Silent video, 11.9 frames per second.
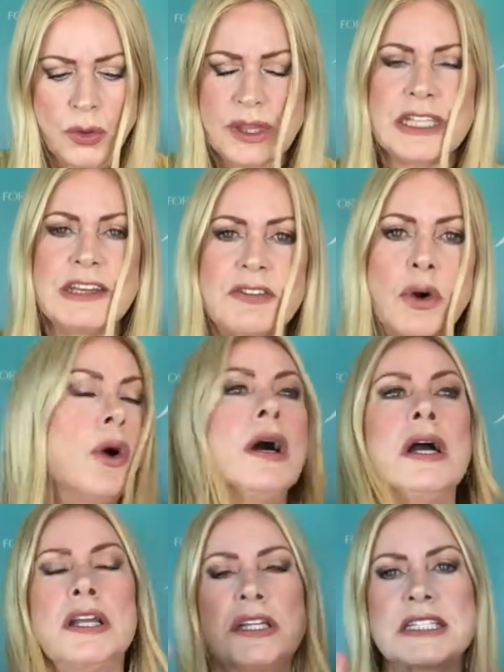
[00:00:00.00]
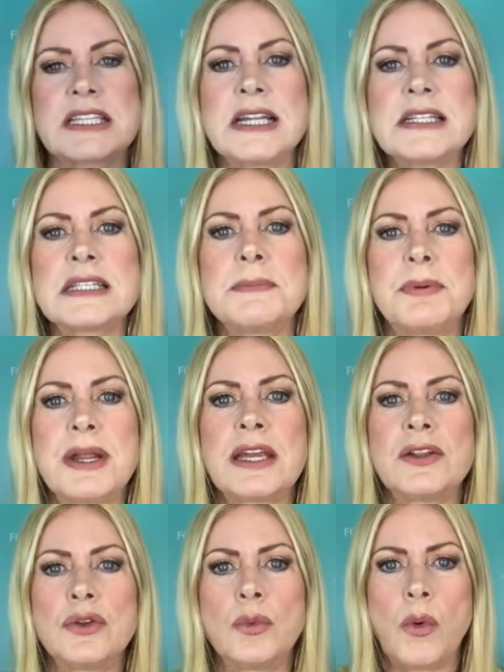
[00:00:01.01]
thing. You've got your skin's the brick
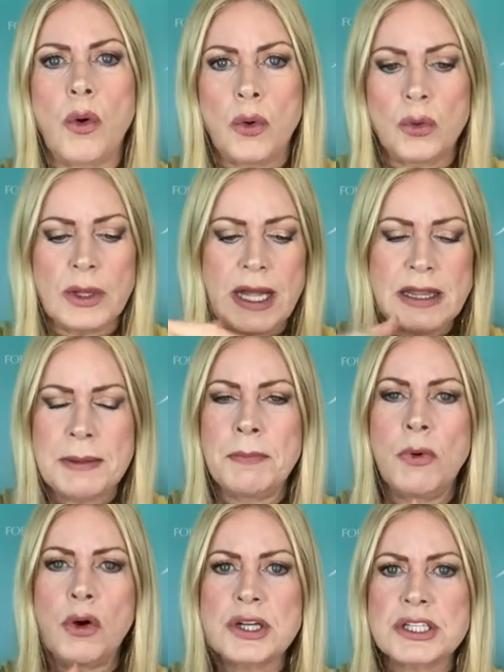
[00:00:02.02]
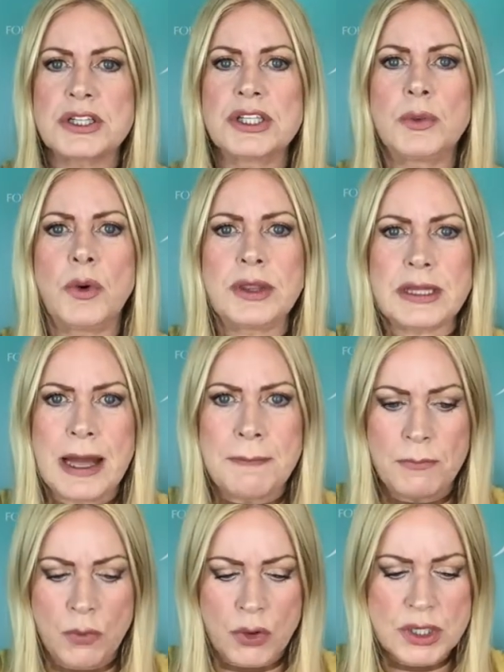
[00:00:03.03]
in the wall, and the mortar, you want that
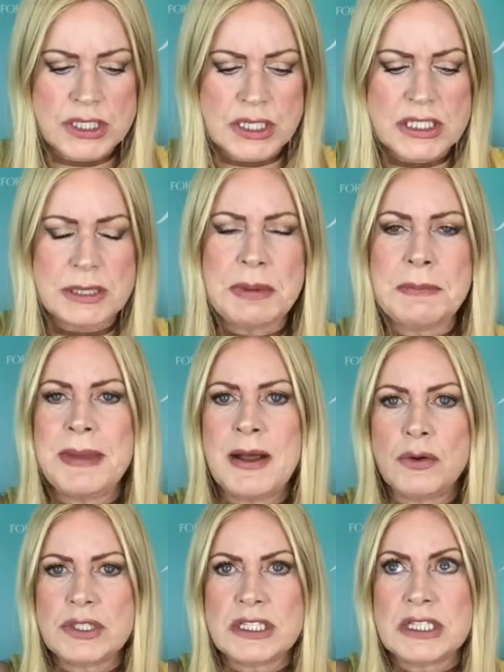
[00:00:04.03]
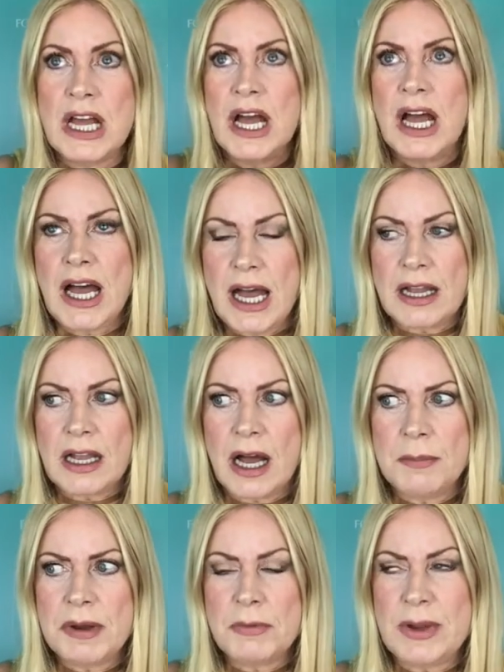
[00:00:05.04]
mortar to be melted,
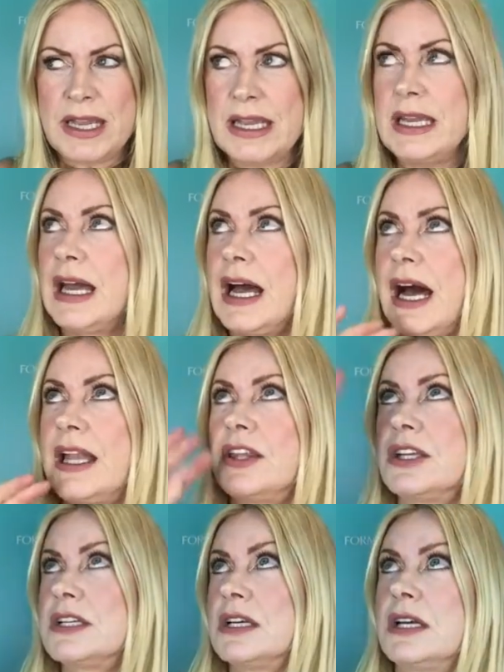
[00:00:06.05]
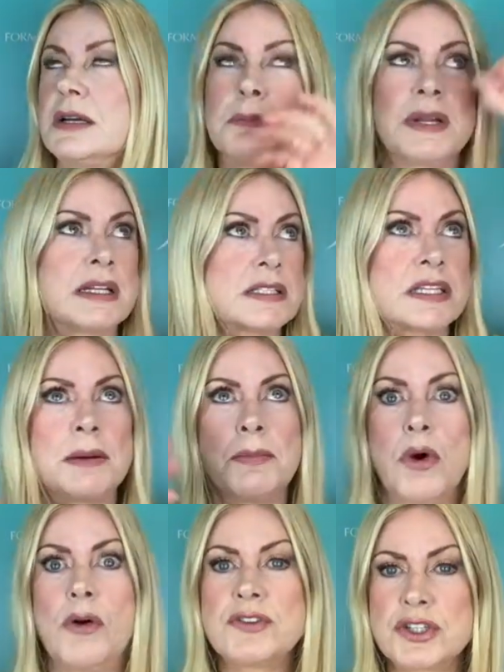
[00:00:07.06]
come away, and the bricks come
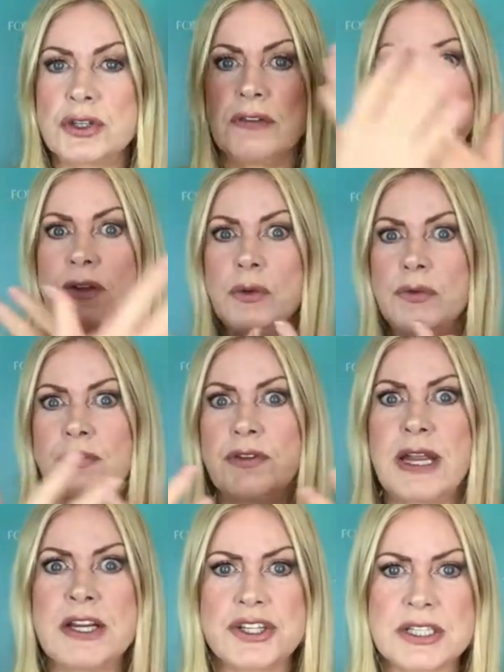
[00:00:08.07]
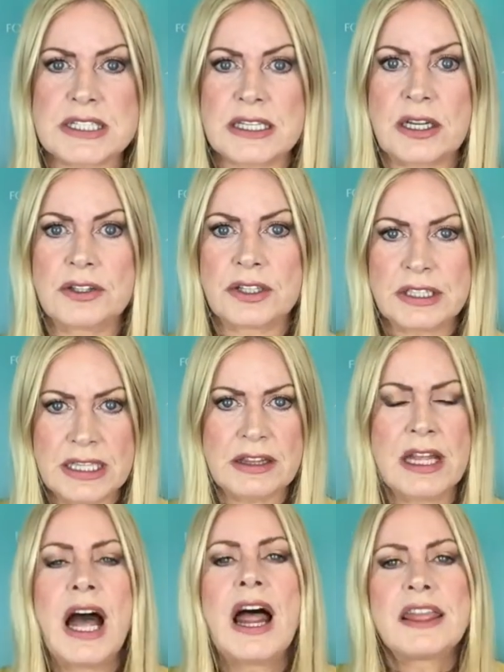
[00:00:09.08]
off to reveal fresher skin underneath.
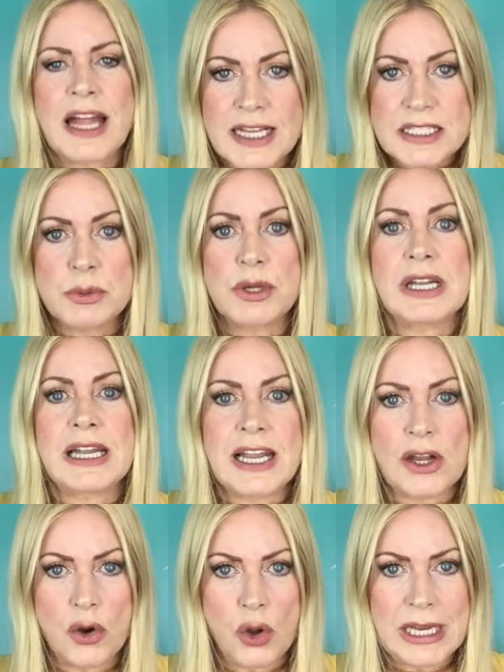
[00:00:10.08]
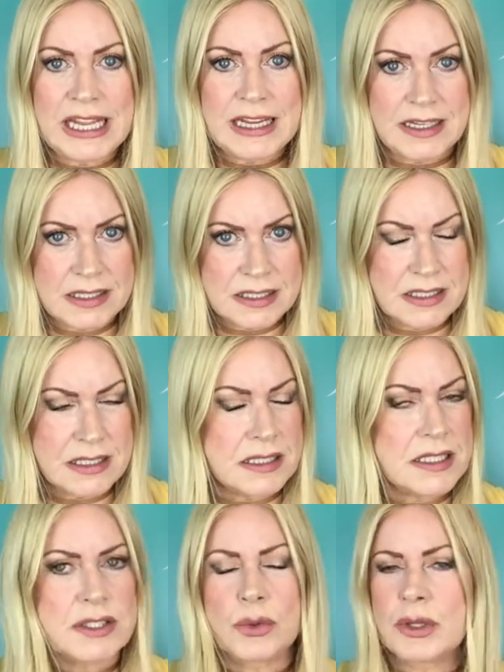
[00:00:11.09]
That's what glycolic acid does.
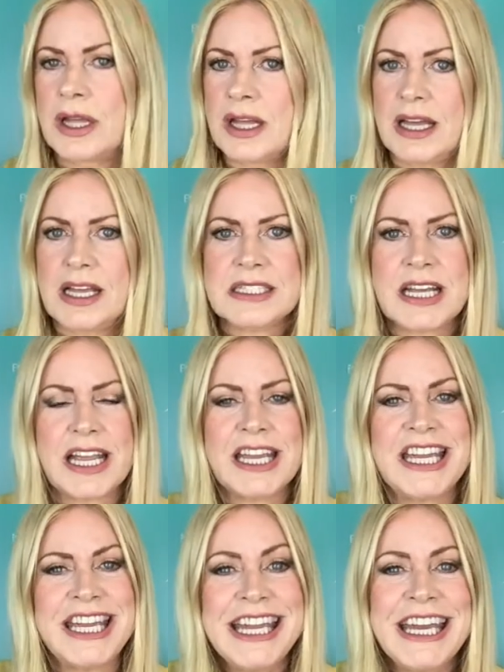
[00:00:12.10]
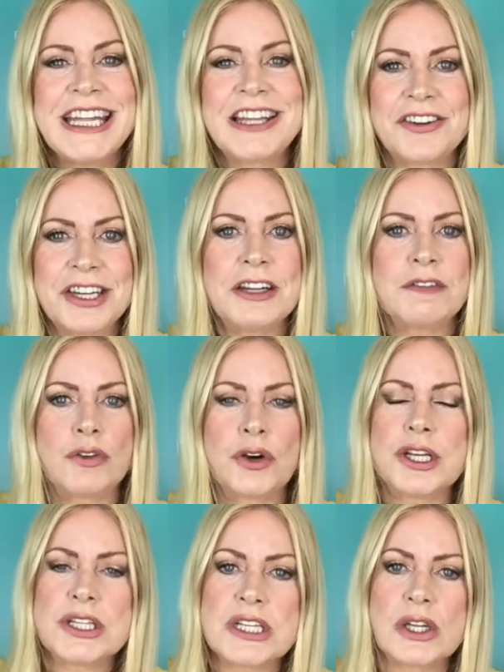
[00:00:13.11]
So it's a key ingredient for
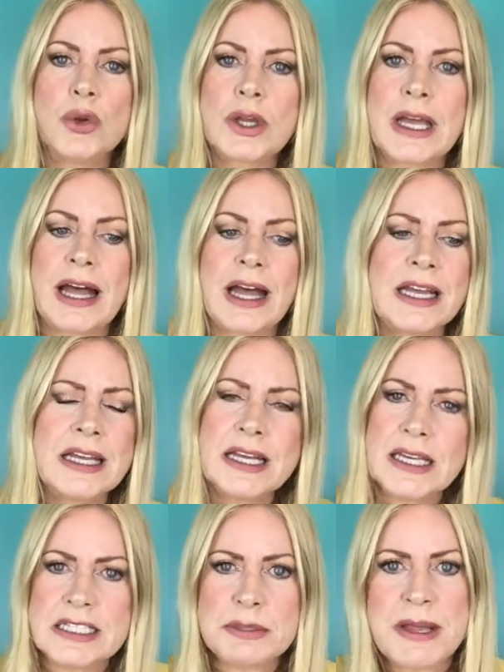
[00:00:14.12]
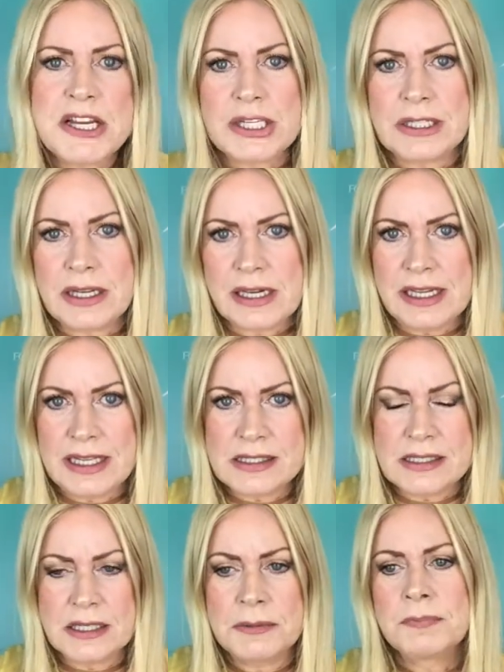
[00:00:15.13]
you to look at, especially in a
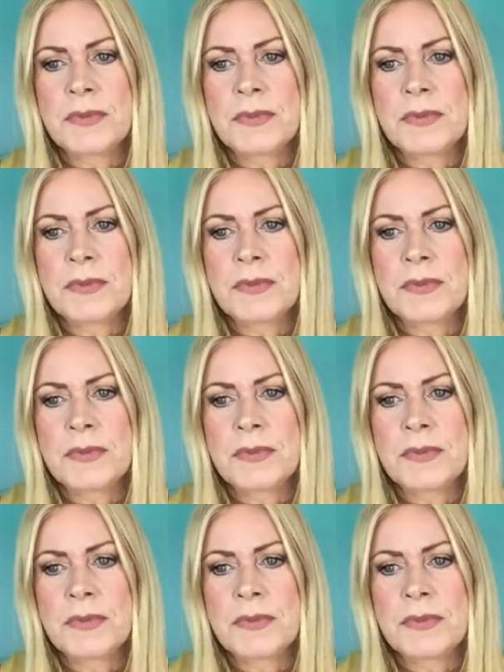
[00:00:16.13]
cleanser.